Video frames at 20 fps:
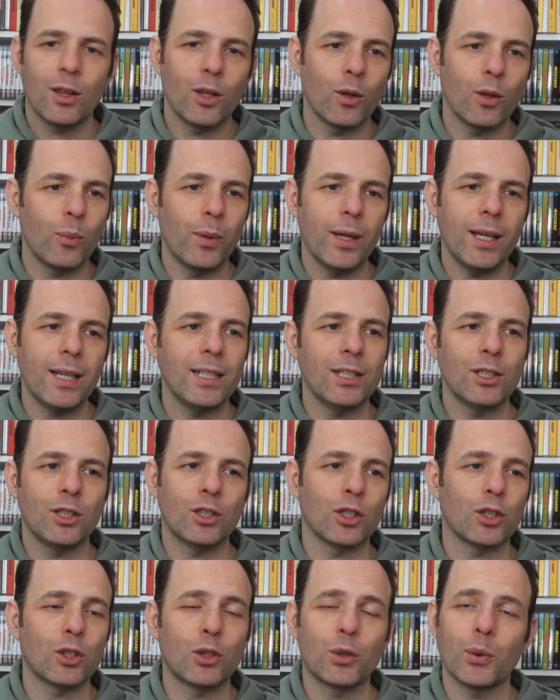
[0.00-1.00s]
the way he's
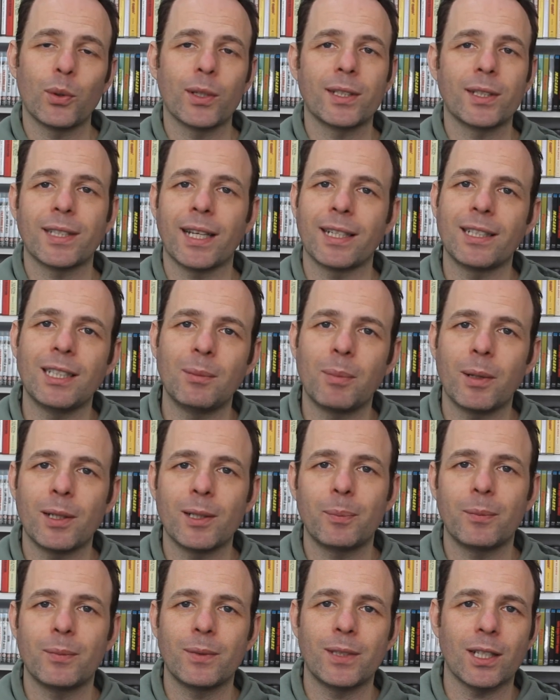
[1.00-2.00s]
just so excited
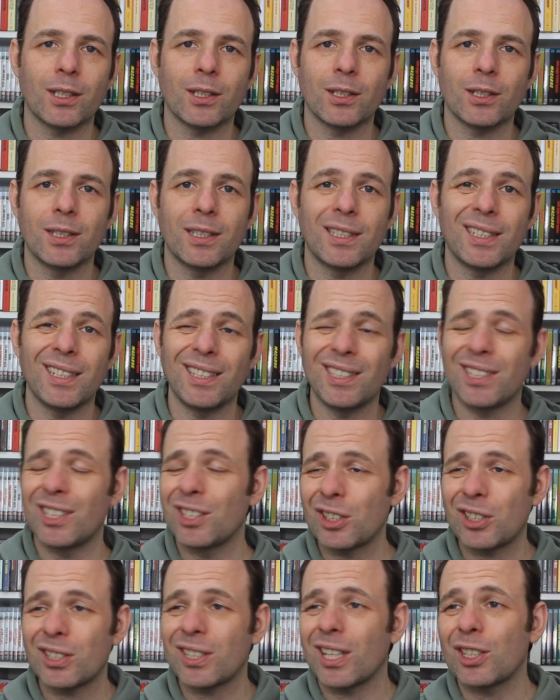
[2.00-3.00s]
by certain scenes,
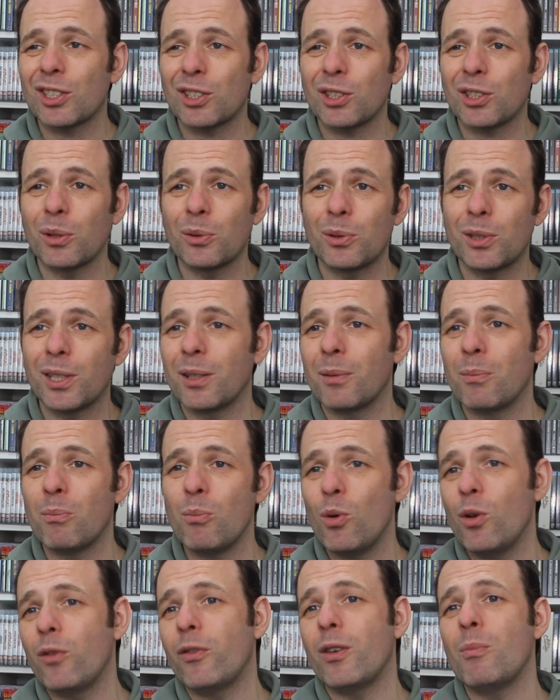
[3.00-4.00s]
he just starts
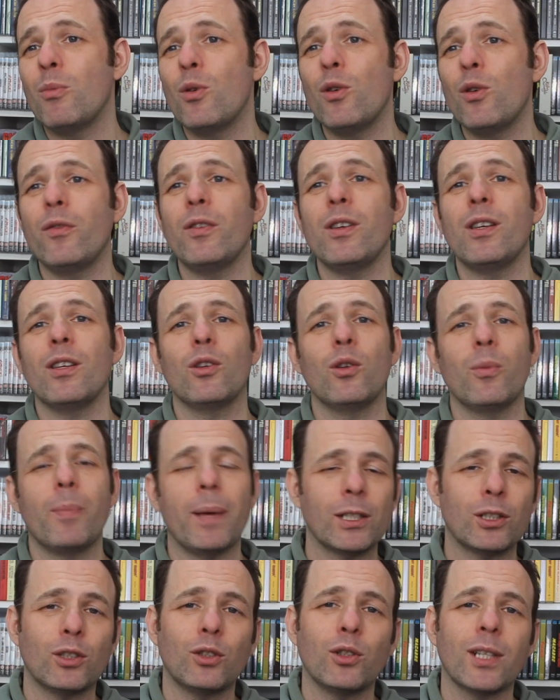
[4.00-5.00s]
shouting, "Movie, movie! You
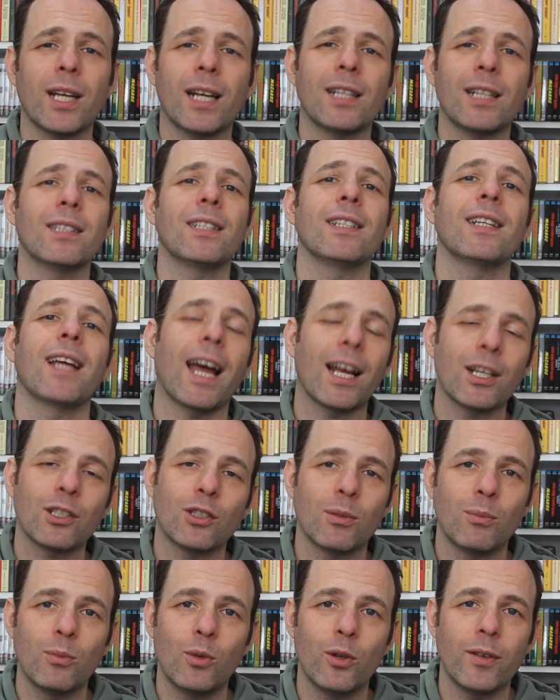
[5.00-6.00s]
best Ugandan
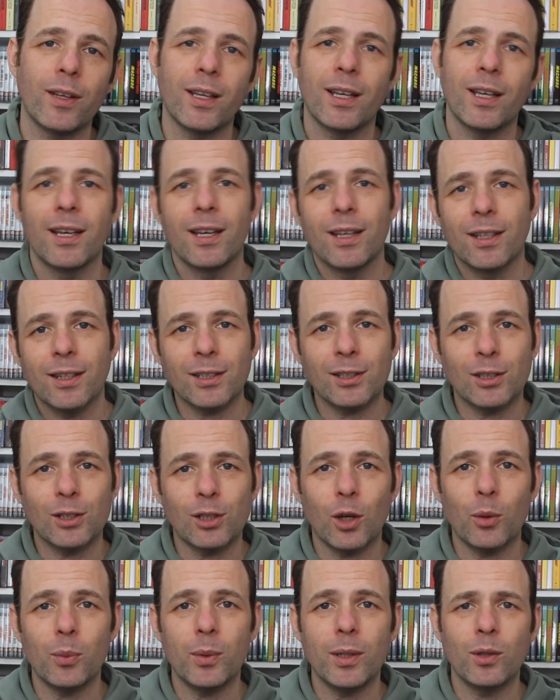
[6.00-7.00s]
action movie! This
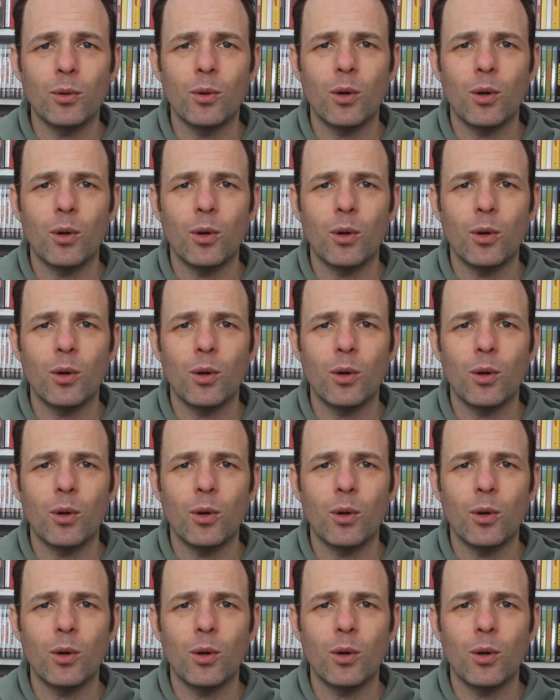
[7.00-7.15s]
is how we